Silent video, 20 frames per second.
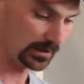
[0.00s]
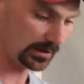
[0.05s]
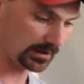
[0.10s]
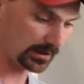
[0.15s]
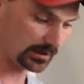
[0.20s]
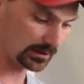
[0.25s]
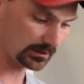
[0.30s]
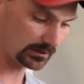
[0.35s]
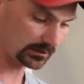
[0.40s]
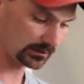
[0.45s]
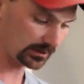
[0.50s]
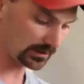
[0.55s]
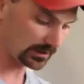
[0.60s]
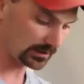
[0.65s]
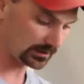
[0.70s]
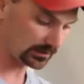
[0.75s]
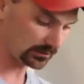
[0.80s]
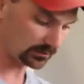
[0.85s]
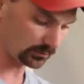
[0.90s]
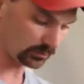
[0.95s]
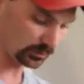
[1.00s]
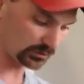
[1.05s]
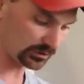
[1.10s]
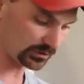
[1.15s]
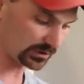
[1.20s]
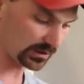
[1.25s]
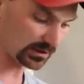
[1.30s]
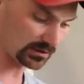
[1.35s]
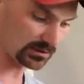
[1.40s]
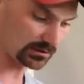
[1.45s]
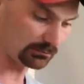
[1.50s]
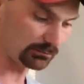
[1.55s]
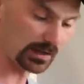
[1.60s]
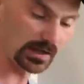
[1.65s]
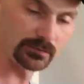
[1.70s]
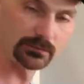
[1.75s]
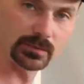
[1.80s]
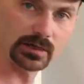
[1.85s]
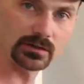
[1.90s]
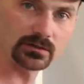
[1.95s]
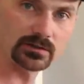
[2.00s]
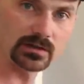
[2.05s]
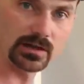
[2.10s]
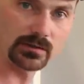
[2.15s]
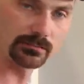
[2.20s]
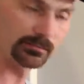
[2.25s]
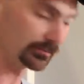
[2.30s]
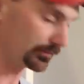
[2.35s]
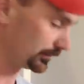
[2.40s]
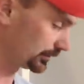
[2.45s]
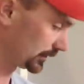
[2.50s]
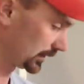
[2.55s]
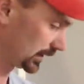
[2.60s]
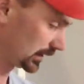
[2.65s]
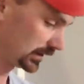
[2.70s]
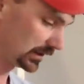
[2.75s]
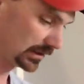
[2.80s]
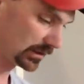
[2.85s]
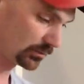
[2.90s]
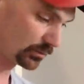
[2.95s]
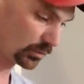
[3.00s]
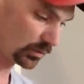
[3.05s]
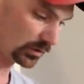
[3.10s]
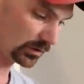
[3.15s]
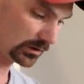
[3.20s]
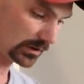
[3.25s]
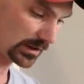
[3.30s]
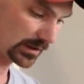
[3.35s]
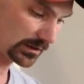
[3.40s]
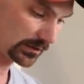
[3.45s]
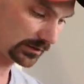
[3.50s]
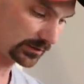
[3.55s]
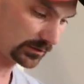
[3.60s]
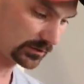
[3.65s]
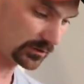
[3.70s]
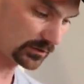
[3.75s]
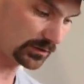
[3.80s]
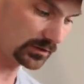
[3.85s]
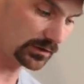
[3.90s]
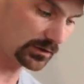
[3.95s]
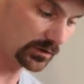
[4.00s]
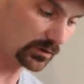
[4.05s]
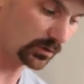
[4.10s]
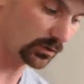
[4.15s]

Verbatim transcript: And uh, we'll just get some mud mixed up and we'll uh, insert it in the